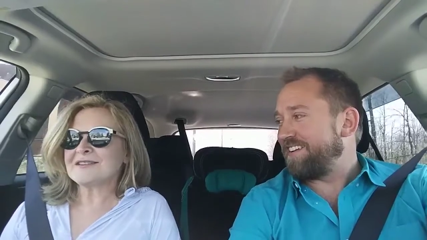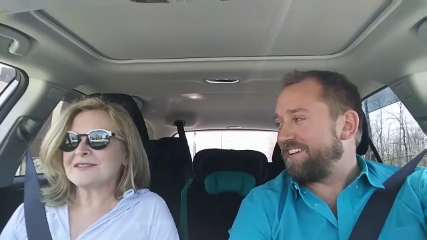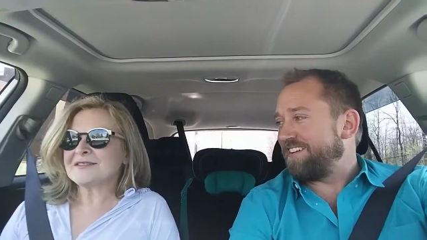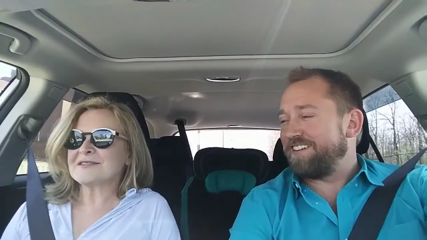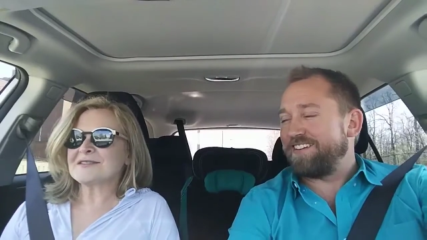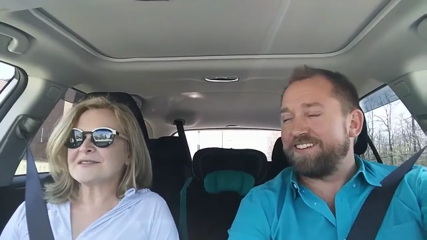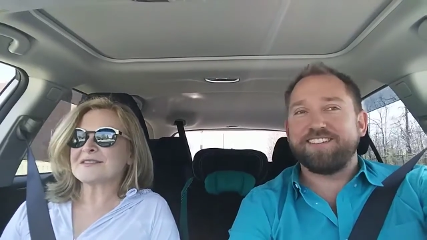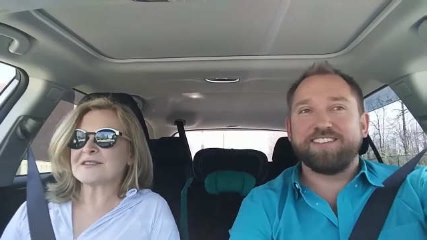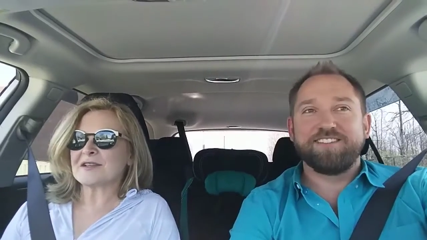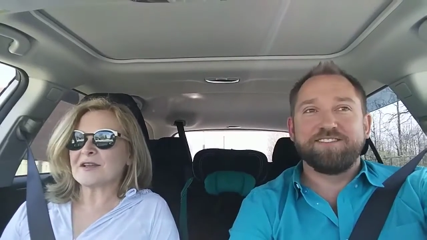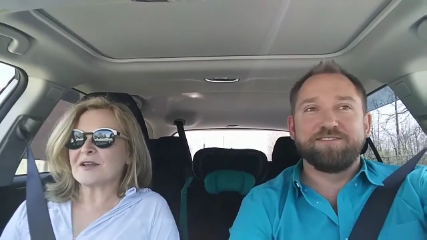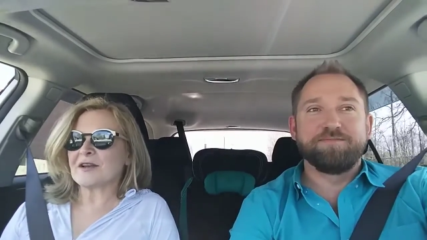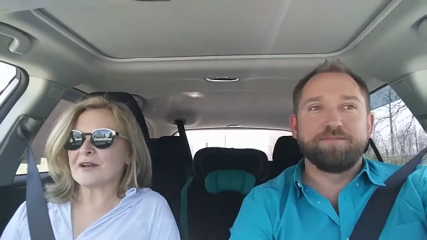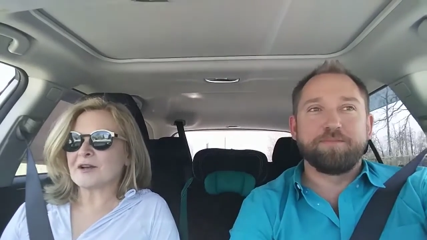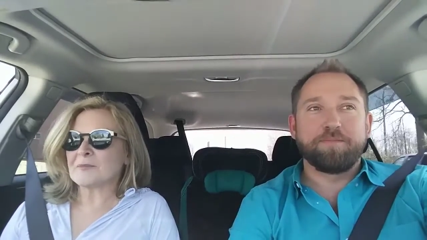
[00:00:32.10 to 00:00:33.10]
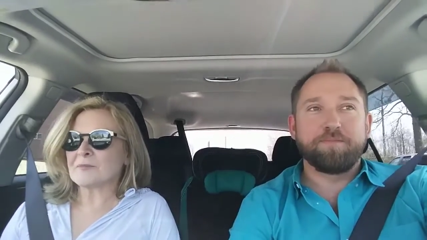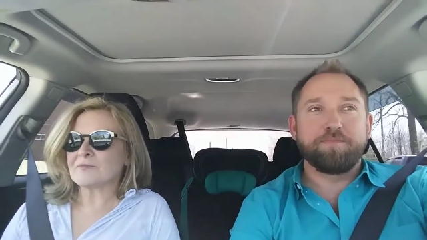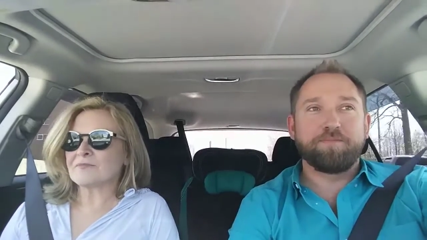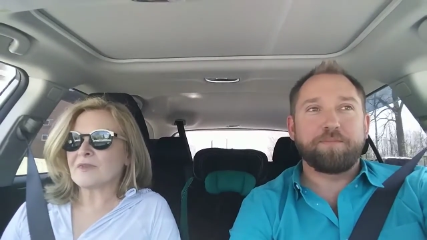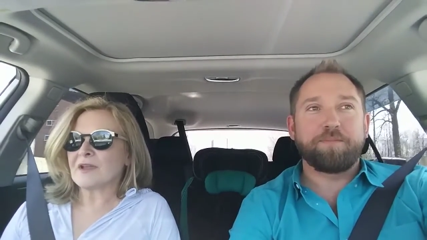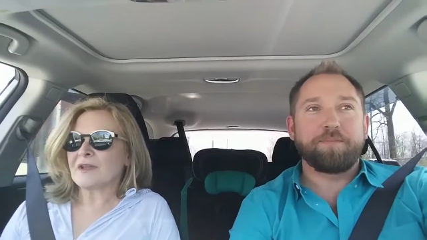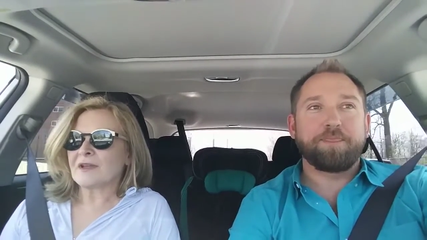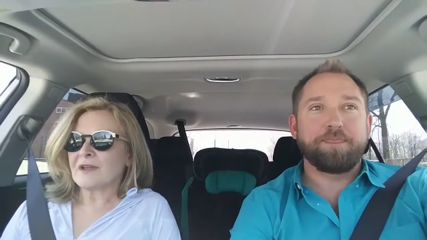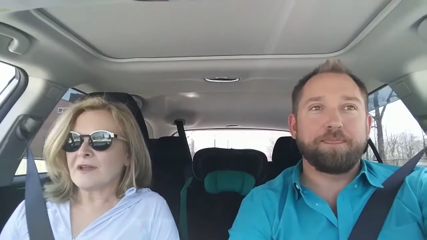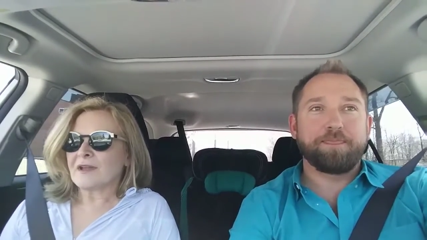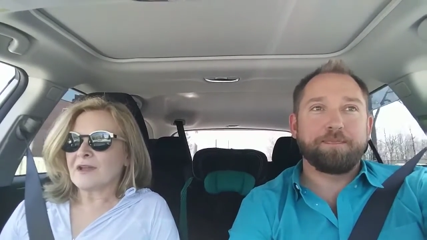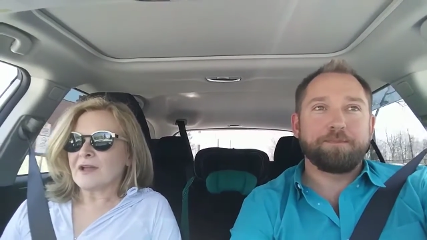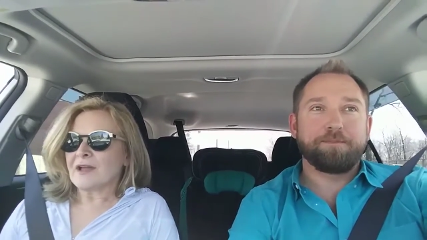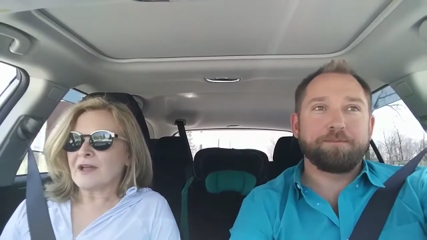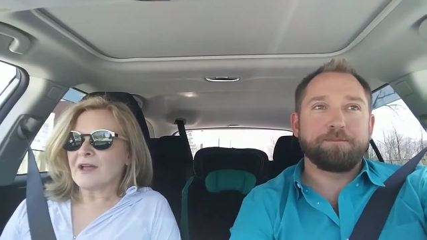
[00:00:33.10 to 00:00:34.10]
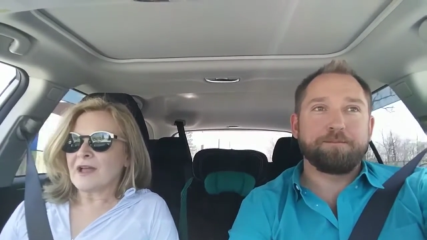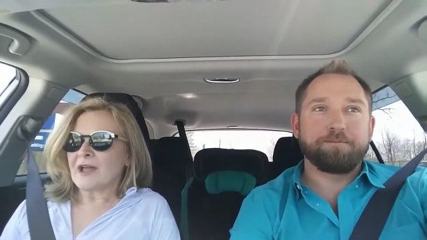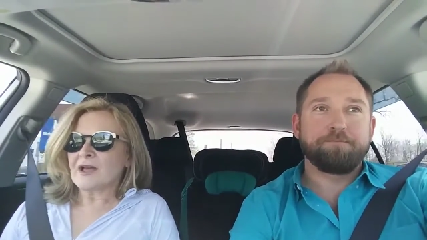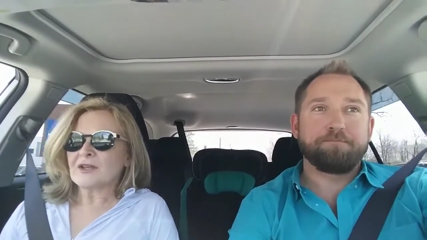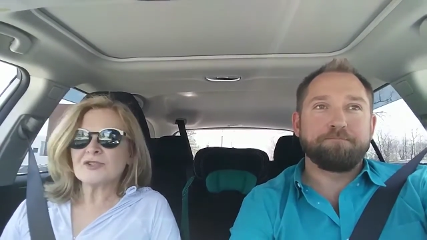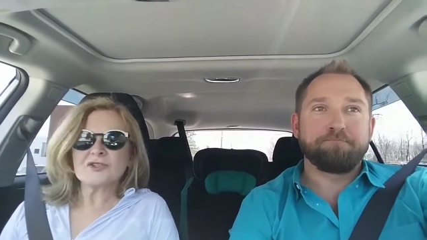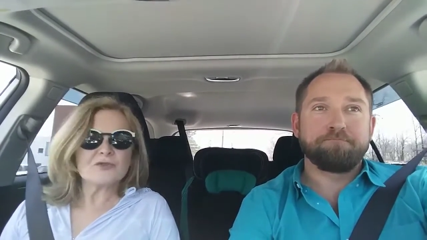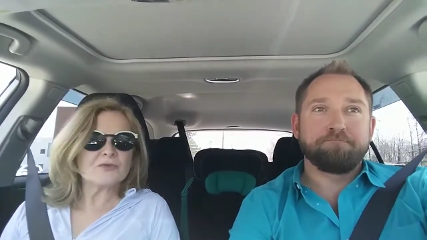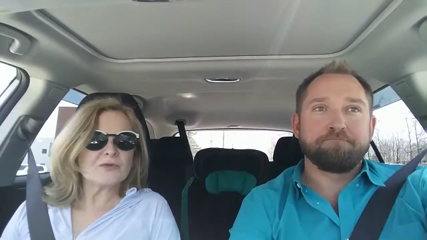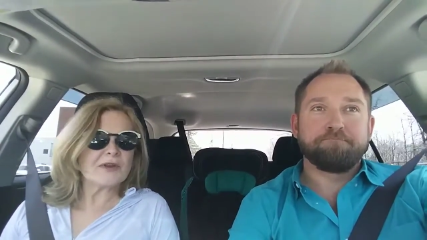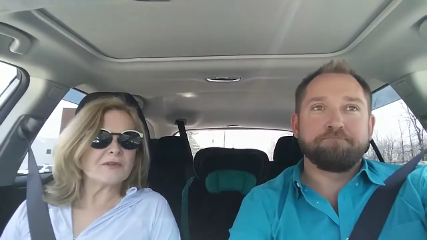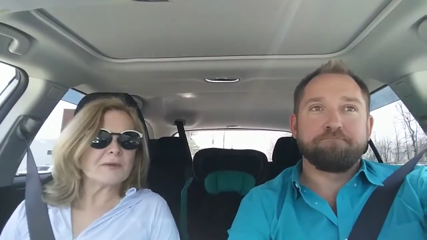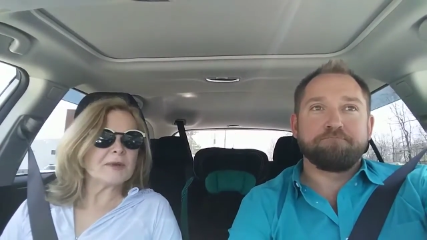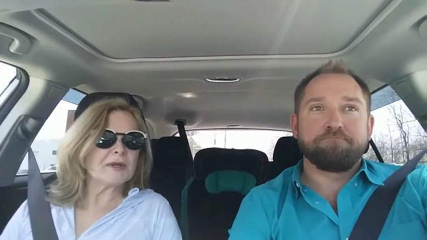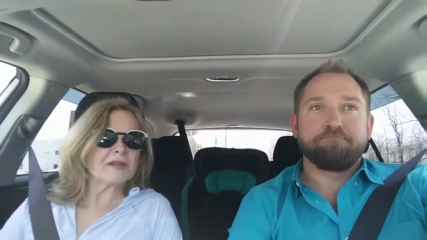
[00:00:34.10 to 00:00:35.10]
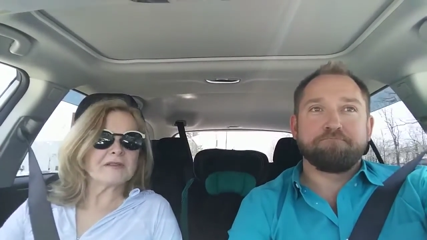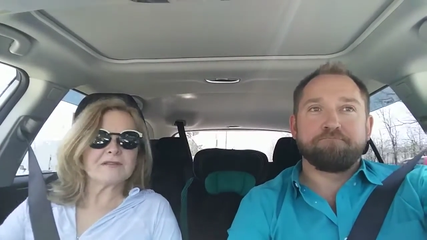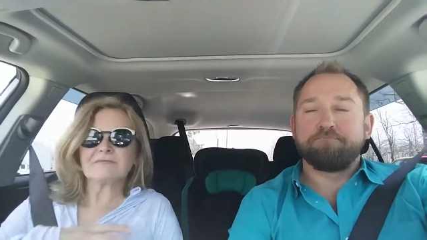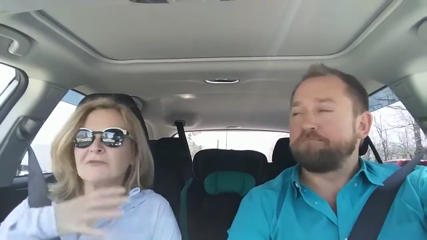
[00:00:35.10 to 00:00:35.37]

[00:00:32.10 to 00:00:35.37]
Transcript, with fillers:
Speaker 1: is, um, as you, everybody,